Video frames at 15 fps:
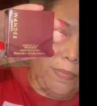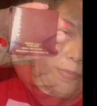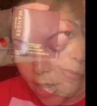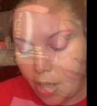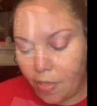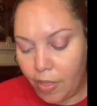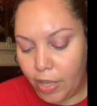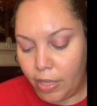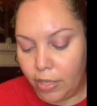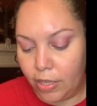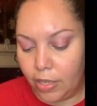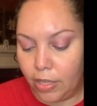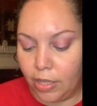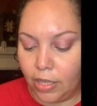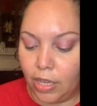Now
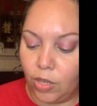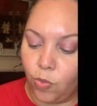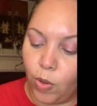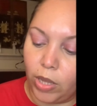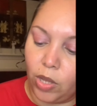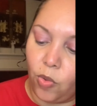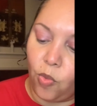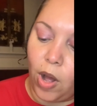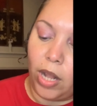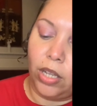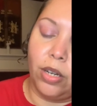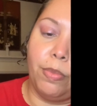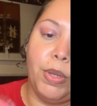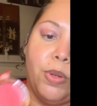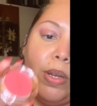this is what the
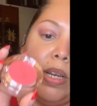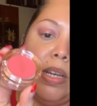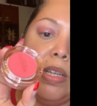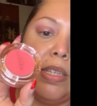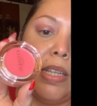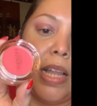Wander Beauty looks